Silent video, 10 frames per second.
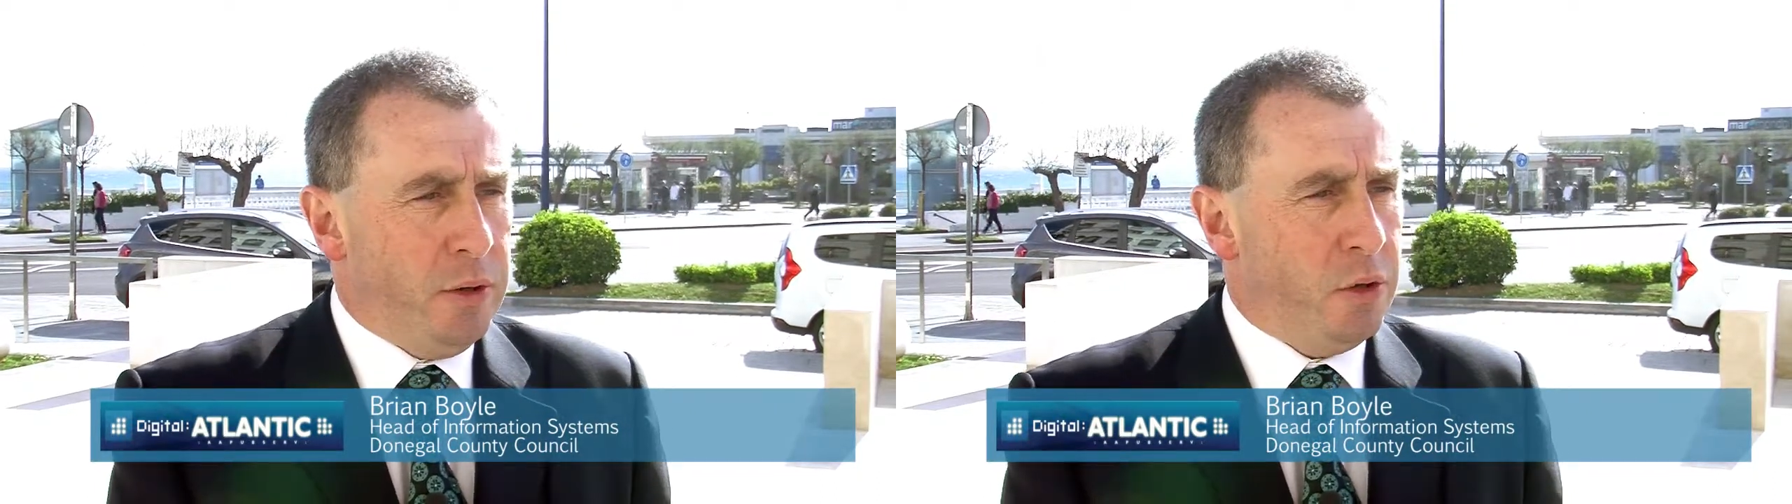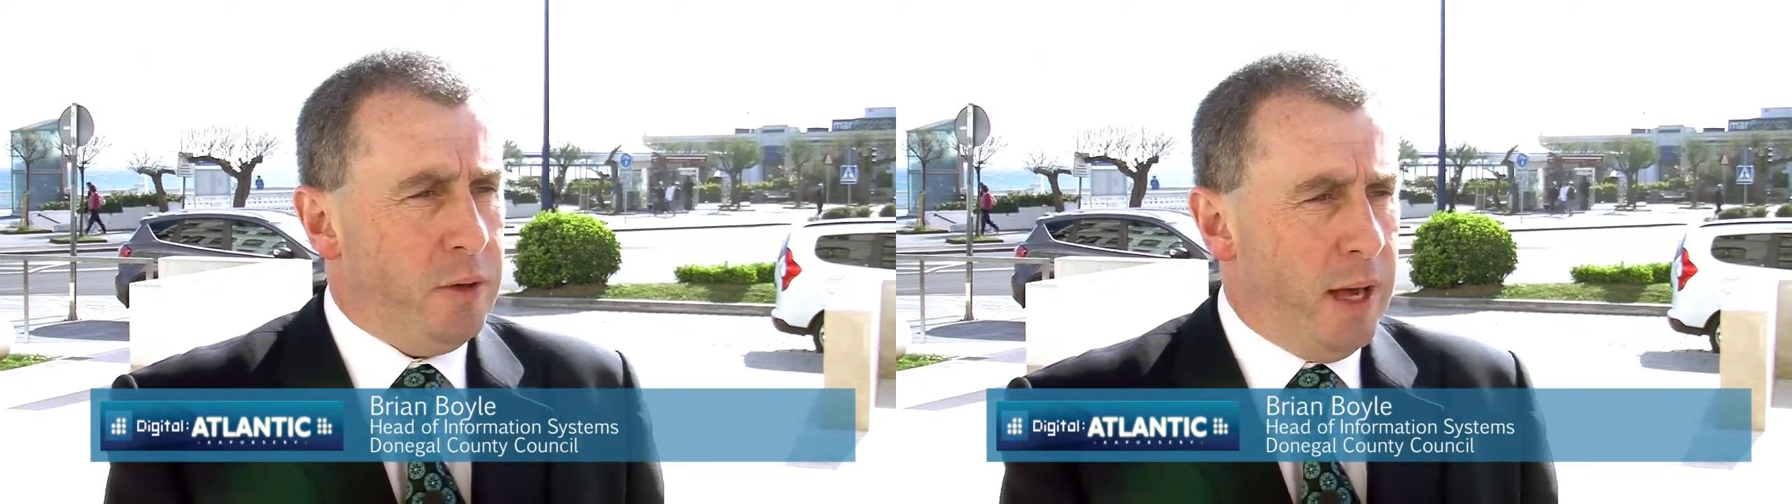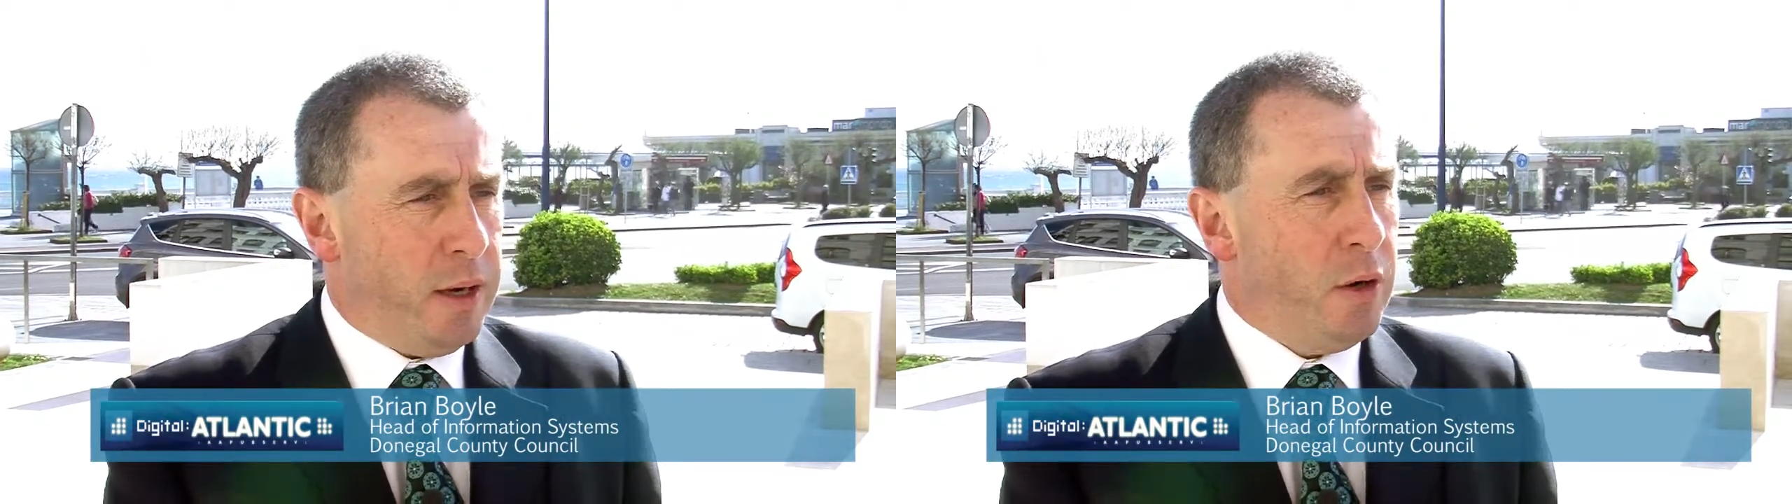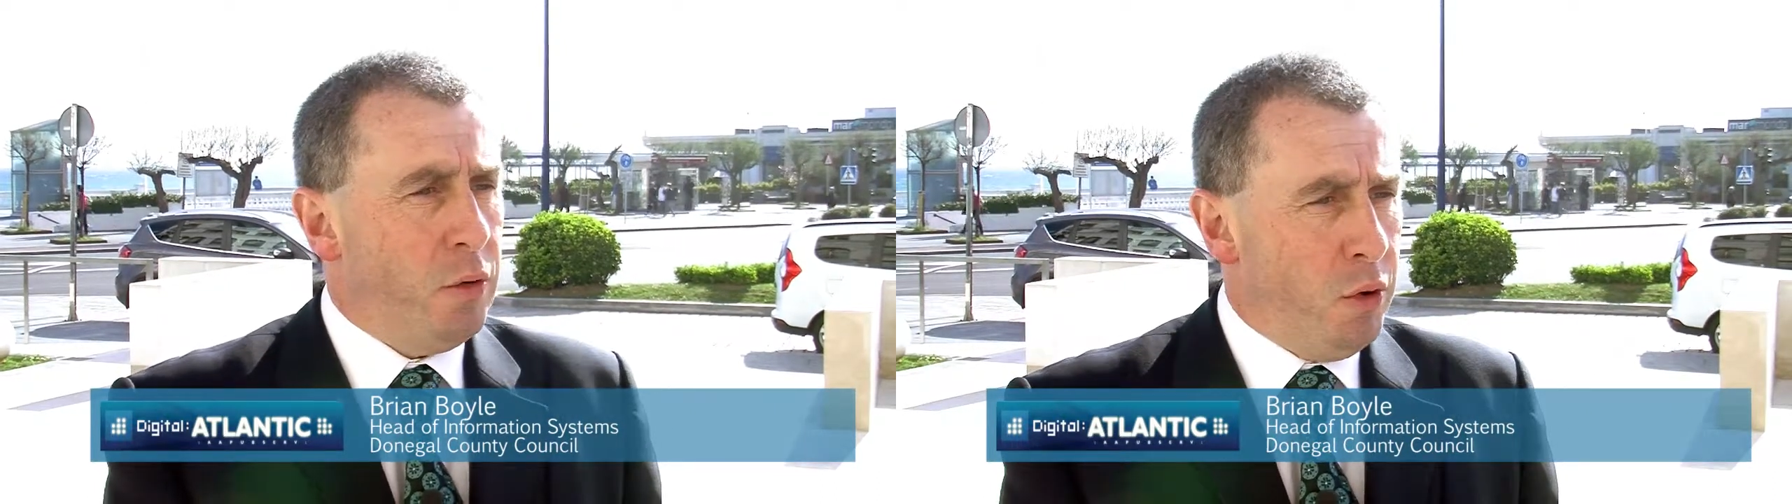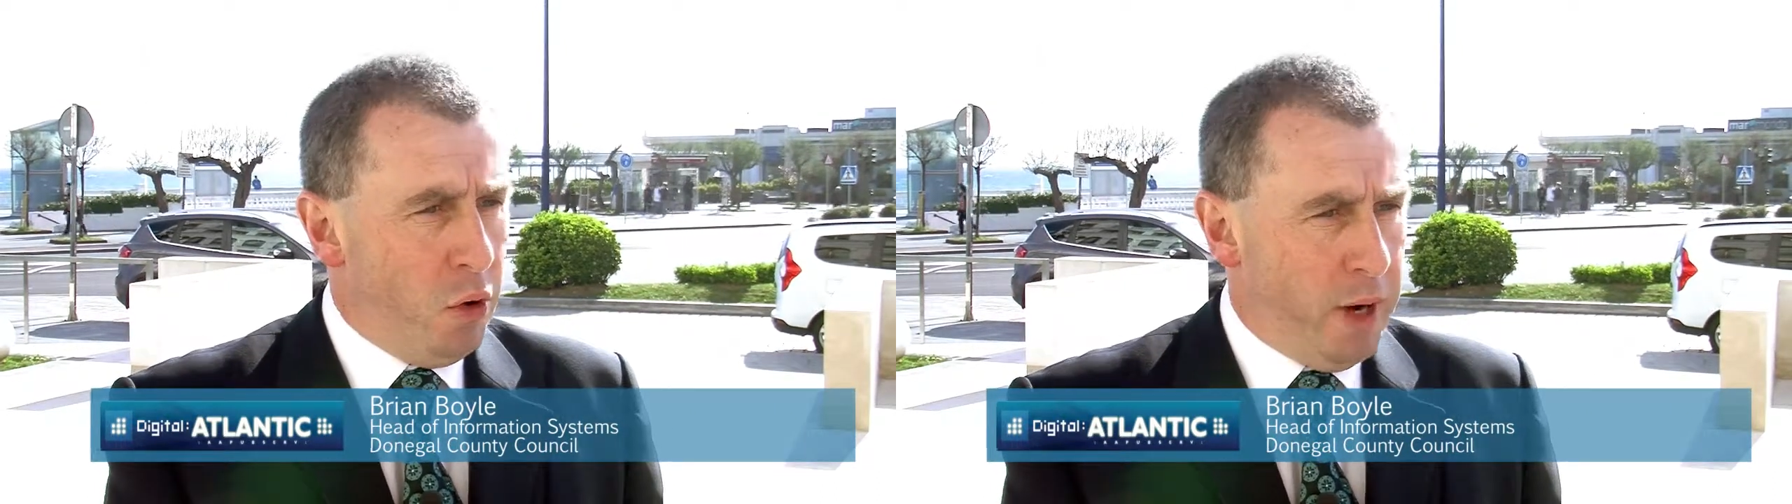to do that in a
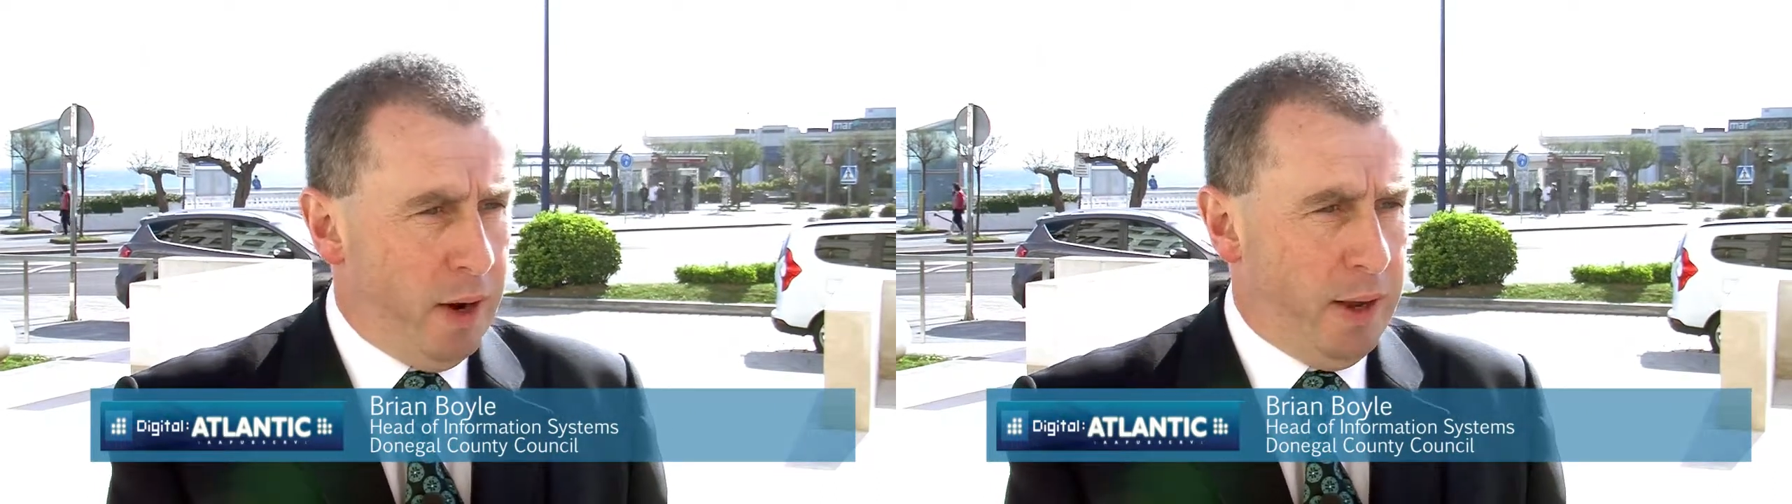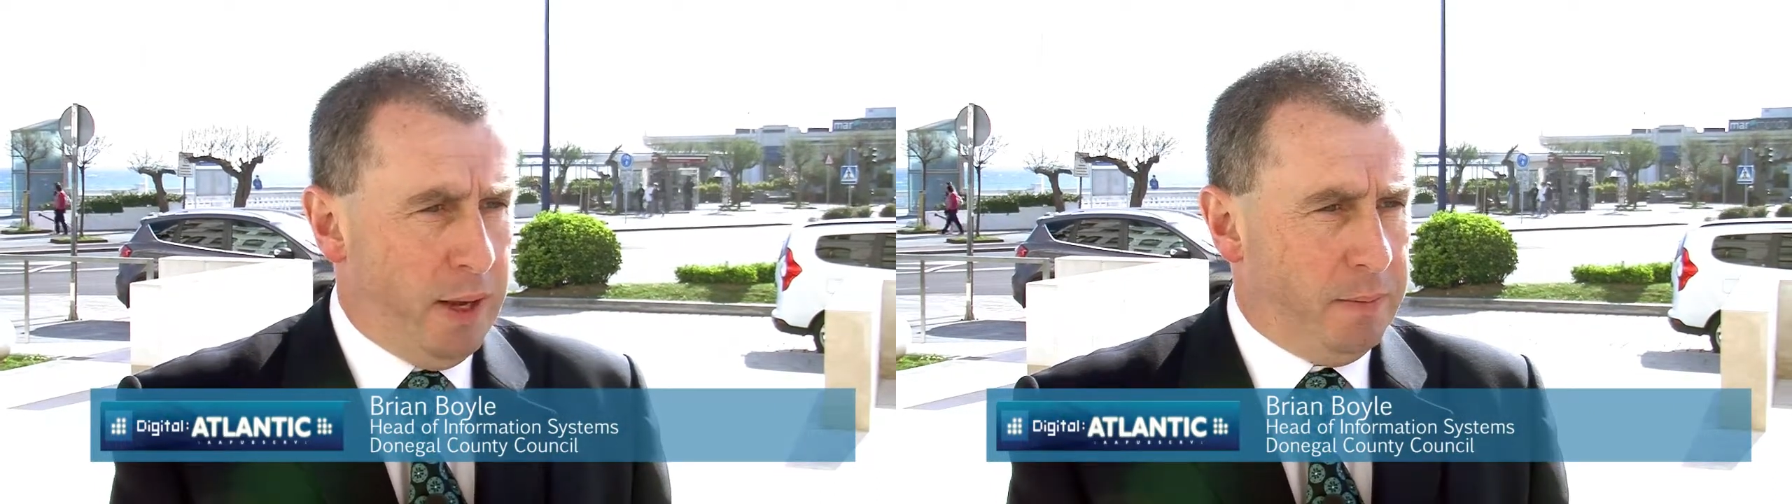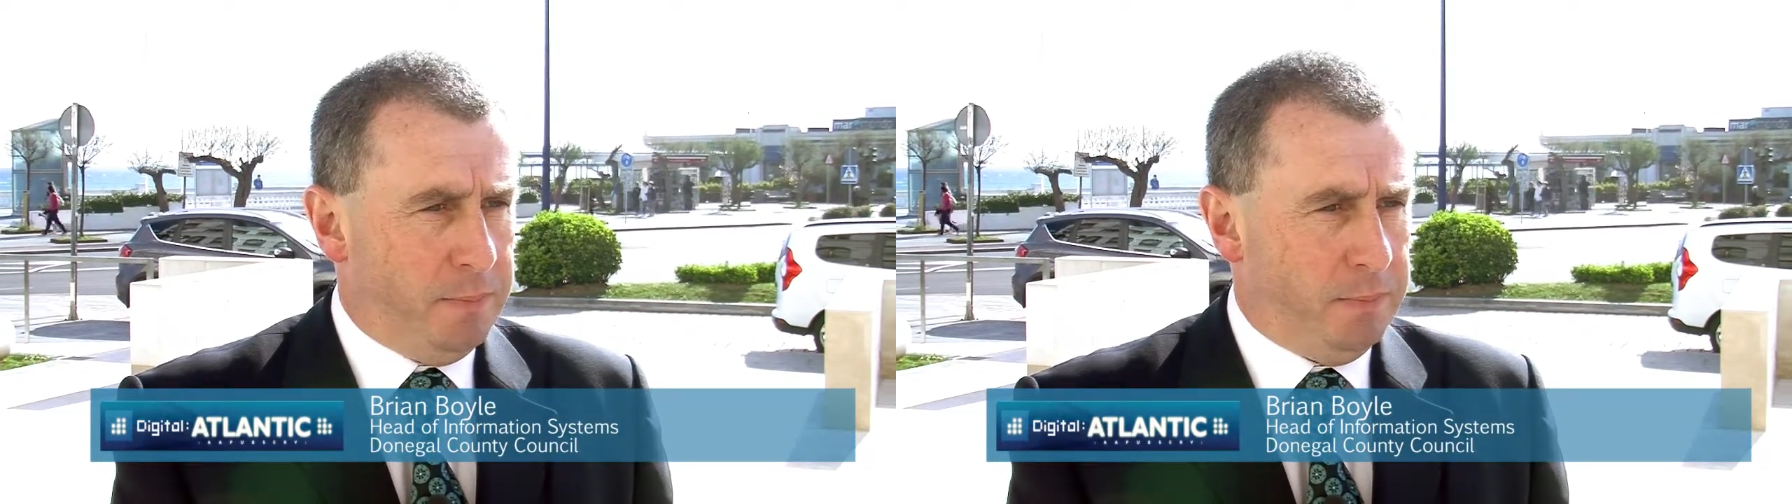rural area.